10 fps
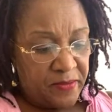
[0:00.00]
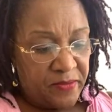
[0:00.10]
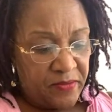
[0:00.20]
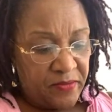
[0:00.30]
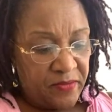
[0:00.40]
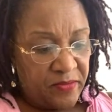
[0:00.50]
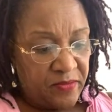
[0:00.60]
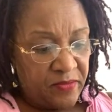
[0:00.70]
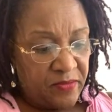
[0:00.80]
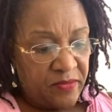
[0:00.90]

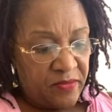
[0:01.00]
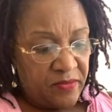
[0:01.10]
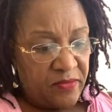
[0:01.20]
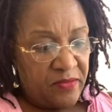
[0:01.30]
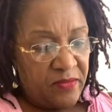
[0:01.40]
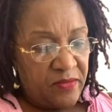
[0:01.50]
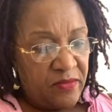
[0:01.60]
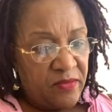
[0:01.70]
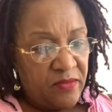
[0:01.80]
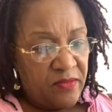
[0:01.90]

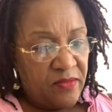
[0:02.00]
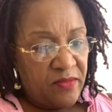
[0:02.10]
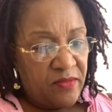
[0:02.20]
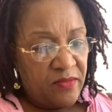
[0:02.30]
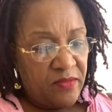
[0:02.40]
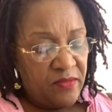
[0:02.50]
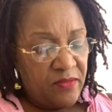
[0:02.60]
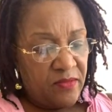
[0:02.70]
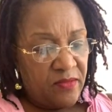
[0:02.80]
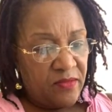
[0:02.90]

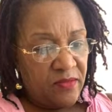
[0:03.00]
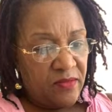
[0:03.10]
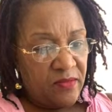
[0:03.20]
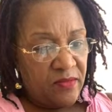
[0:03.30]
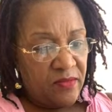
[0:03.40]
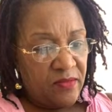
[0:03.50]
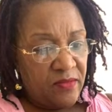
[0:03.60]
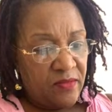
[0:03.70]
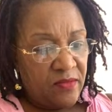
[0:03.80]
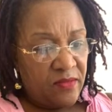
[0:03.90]

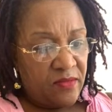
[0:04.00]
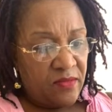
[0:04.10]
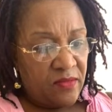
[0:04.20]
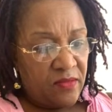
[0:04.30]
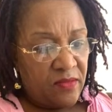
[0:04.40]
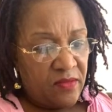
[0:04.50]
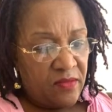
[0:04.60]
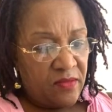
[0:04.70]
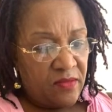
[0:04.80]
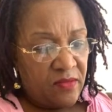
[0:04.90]
Nobody speaks.